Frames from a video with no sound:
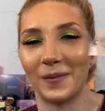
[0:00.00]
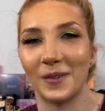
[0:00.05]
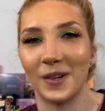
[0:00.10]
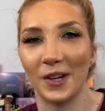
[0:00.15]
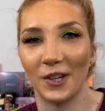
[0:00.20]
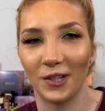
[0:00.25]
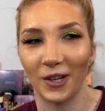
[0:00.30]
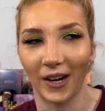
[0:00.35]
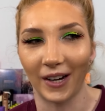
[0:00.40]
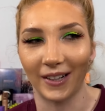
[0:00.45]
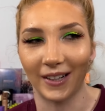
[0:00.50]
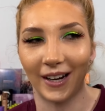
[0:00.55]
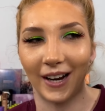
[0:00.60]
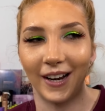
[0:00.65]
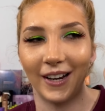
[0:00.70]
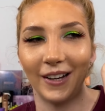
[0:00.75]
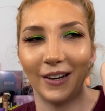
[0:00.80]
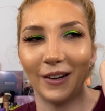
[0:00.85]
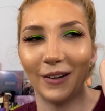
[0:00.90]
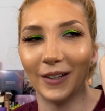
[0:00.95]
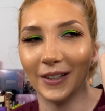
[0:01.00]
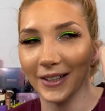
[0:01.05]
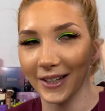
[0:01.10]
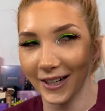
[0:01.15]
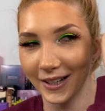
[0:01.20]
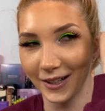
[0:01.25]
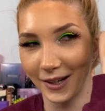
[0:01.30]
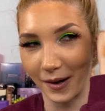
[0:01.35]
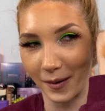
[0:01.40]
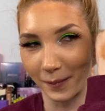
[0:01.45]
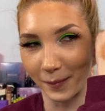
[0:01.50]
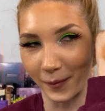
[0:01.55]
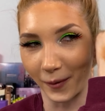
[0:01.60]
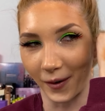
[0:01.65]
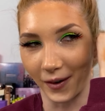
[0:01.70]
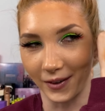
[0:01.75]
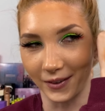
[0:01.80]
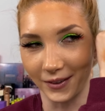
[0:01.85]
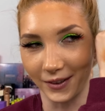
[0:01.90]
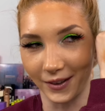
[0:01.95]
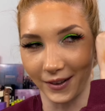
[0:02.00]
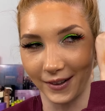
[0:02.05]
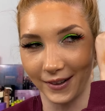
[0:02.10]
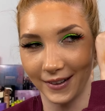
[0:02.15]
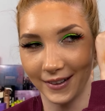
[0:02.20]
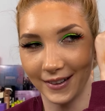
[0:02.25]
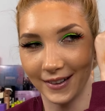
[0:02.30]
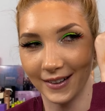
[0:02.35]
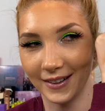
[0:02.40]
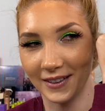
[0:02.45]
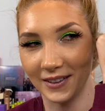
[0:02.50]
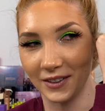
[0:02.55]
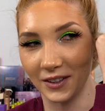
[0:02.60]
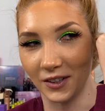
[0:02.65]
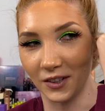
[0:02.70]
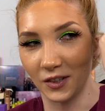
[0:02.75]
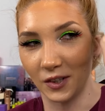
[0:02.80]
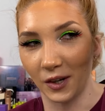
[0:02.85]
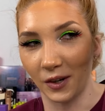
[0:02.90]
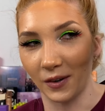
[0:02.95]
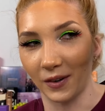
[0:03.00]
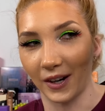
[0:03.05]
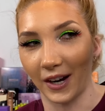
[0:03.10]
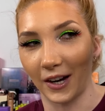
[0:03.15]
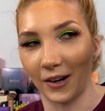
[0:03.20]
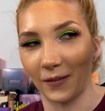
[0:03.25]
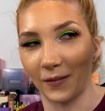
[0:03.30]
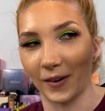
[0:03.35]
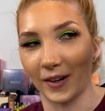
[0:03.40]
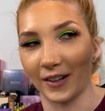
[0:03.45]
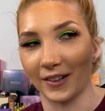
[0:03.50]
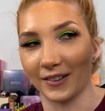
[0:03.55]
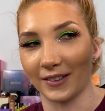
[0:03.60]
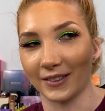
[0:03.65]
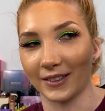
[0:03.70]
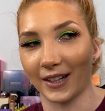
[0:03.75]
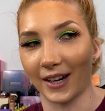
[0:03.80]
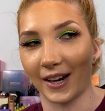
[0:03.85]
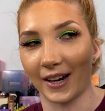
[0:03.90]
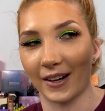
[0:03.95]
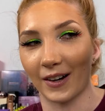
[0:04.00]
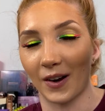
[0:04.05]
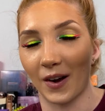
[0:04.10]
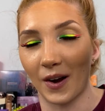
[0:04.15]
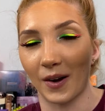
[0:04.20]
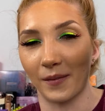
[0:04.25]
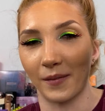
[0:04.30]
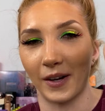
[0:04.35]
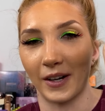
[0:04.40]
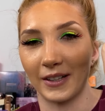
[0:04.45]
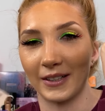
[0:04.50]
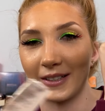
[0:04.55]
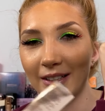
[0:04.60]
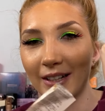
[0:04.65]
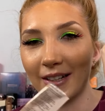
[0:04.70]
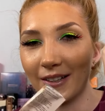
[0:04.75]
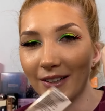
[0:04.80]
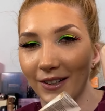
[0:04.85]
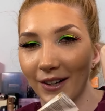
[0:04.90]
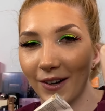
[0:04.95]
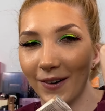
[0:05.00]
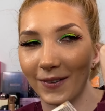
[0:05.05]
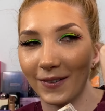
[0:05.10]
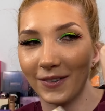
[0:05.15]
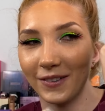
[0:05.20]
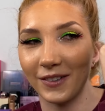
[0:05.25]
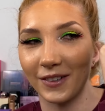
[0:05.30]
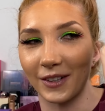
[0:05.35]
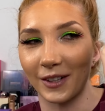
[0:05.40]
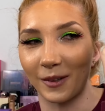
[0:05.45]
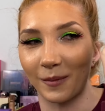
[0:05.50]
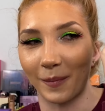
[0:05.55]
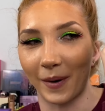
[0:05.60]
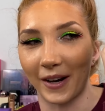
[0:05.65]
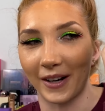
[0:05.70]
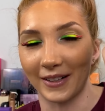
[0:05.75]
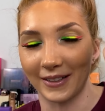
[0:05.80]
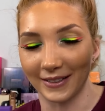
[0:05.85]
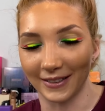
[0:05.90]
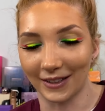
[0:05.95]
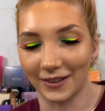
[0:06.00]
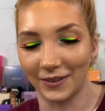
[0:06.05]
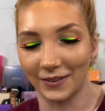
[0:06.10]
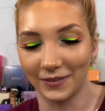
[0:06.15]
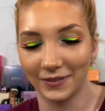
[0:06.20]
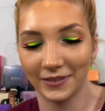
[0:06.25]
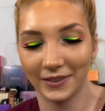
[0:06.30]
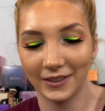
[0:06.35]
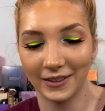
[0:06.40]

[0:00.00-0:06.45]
shade that I use as a bronzer to show like what it looks like on my skin tone just by itself.